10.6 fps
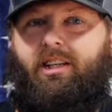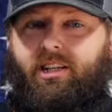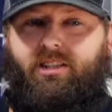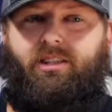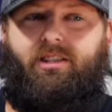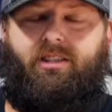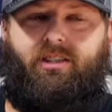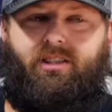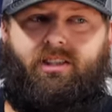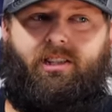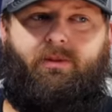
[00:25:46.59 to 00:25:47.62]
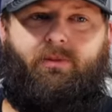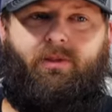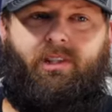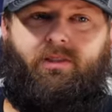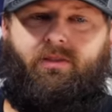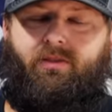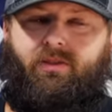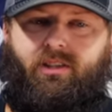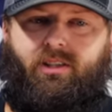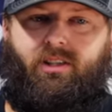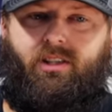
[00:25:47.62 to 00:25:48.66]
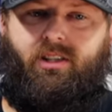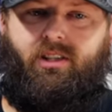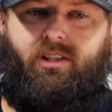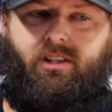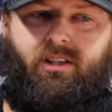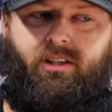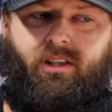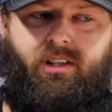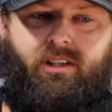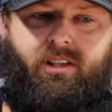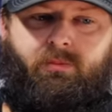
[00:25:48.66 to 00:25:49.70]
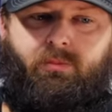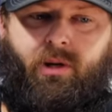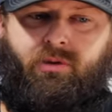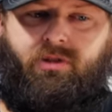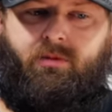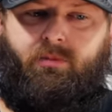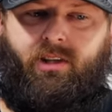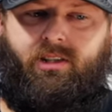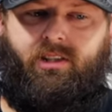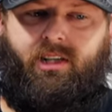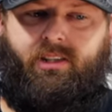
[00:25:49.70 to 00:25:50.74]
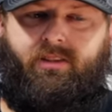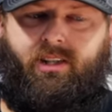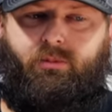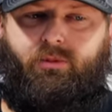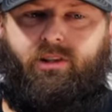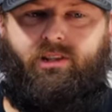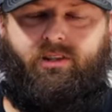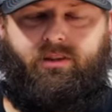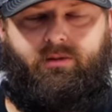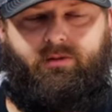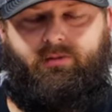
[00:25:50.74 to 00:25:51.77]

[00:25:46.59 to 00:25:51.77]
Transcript: Yeah, yeah. Well, luckily most of them like to stay outside and play, so.